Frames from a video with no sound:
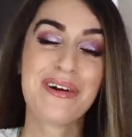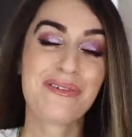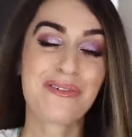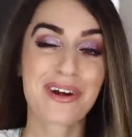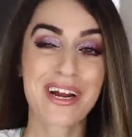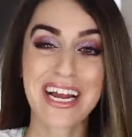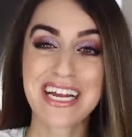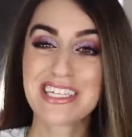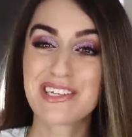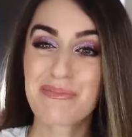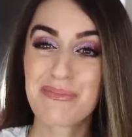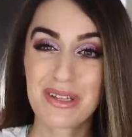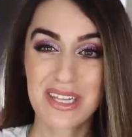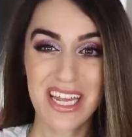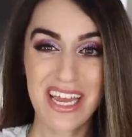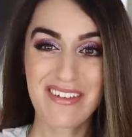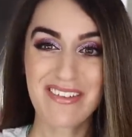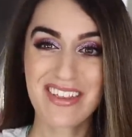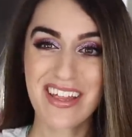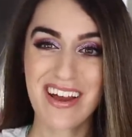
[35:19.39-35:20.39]
where I get to
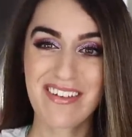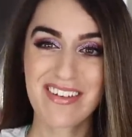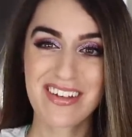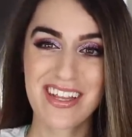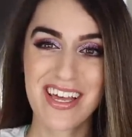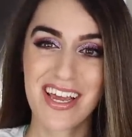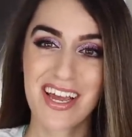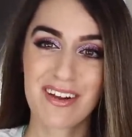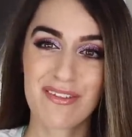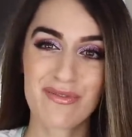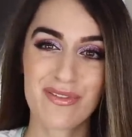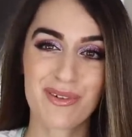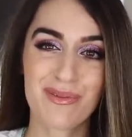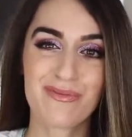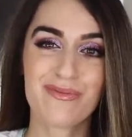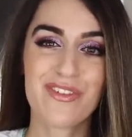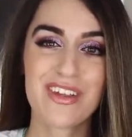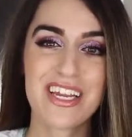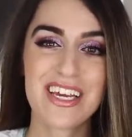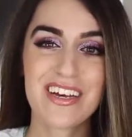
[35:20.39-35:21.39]
play with everything and
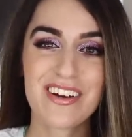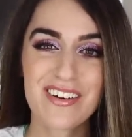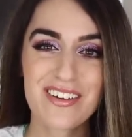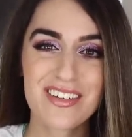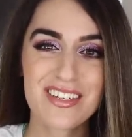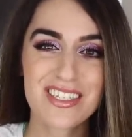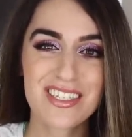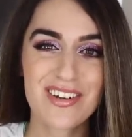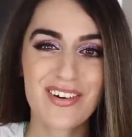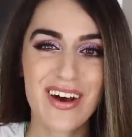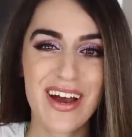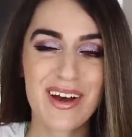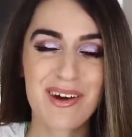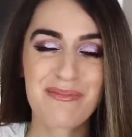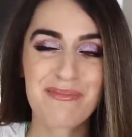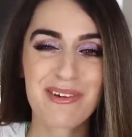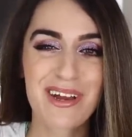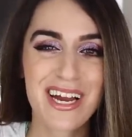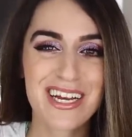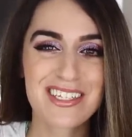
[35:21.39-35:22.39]
film videos. So I
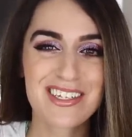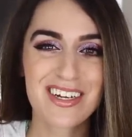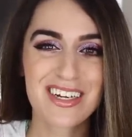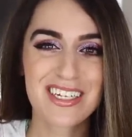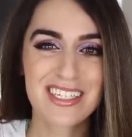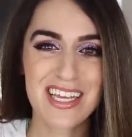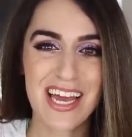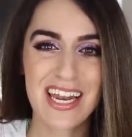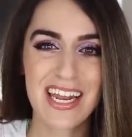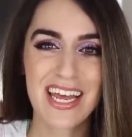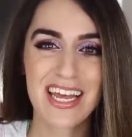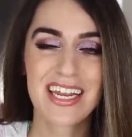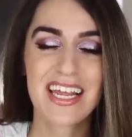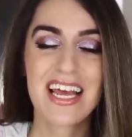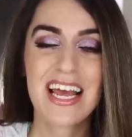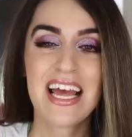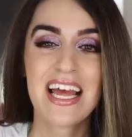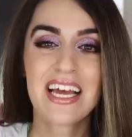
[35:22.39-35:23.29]
hope you guys are excited.